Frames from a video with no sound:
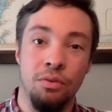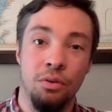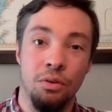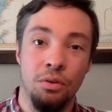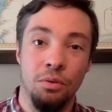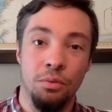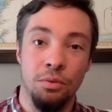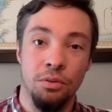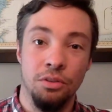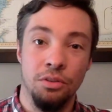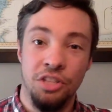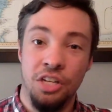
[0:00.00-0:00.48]

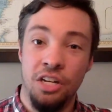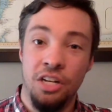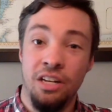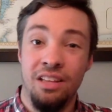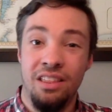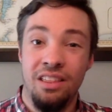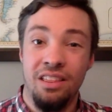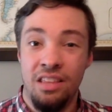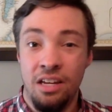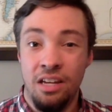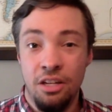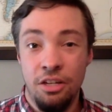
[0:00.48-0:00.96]
Well, Jenny,
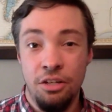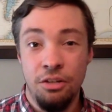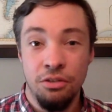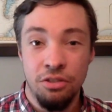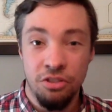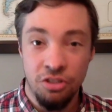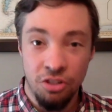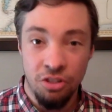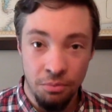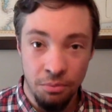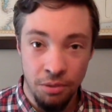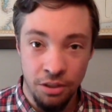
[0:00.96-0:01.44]
thank you
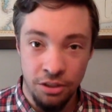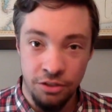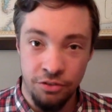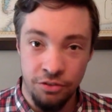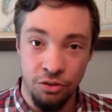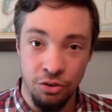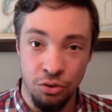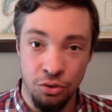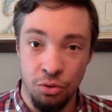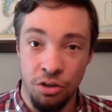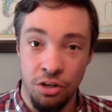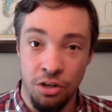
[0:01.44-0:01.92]
so much for
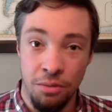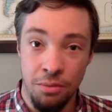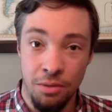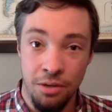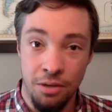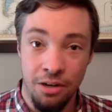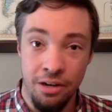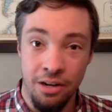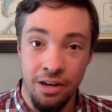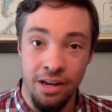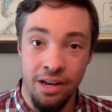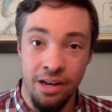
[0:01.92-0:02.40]
joining me
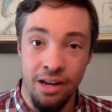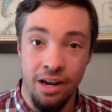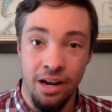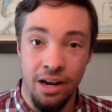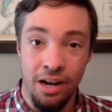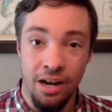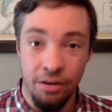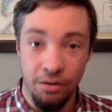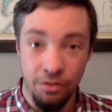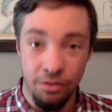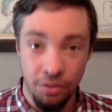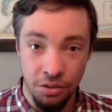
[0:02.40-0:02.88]
today. I
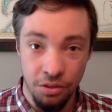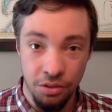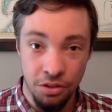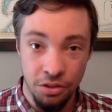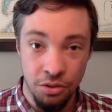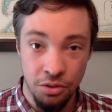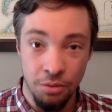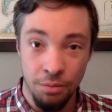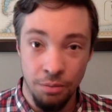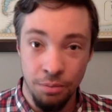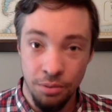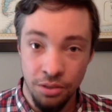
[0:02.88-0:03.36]
really do
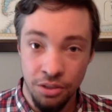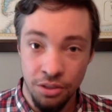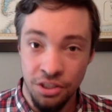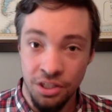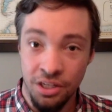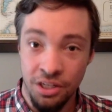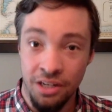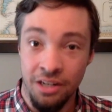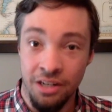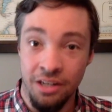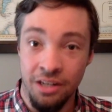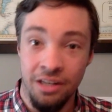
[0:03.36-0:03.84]

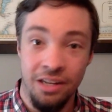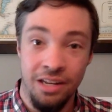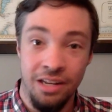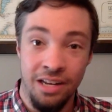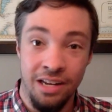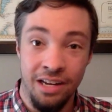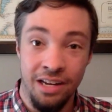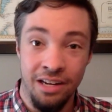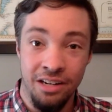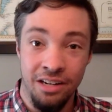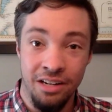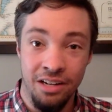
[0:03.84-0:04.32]
appreciate it,
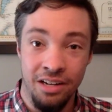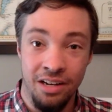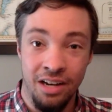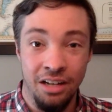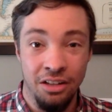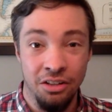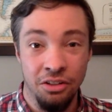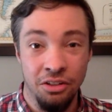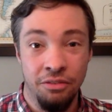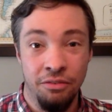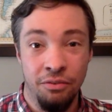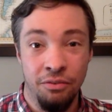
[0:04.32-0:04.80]
and I
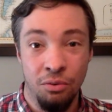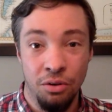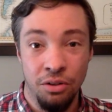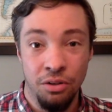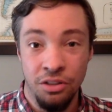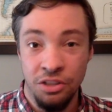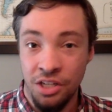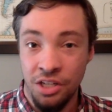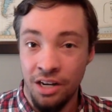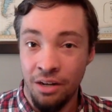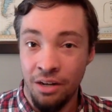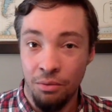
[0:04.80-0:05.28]
look forward to
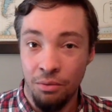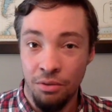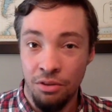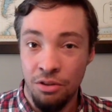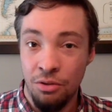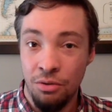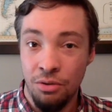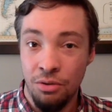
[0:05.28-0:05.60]
chatting with you again